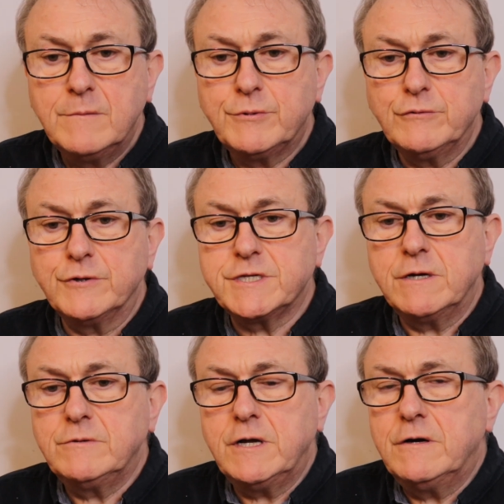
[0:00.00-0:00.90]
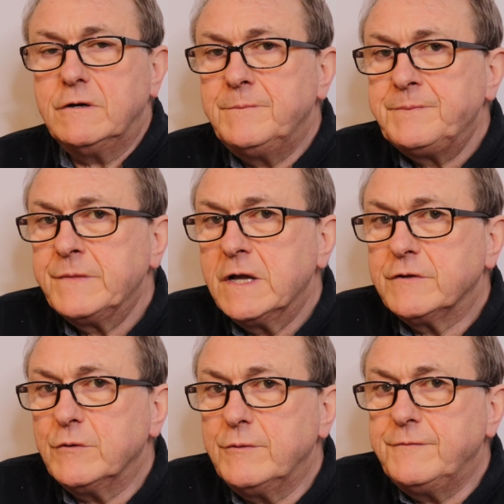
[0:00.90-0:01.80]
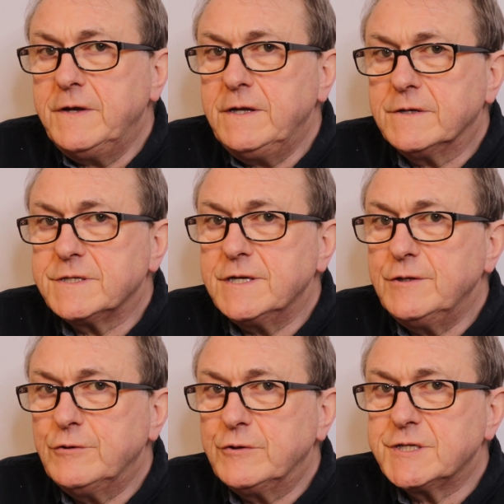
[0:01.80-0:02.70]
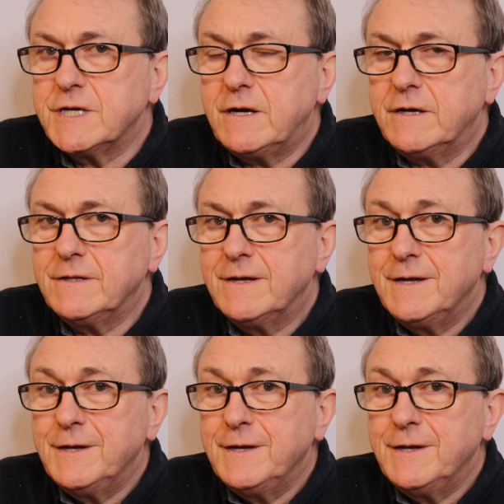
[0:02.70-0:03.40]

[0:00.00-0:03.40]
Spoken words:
But also know that with Venus in your sign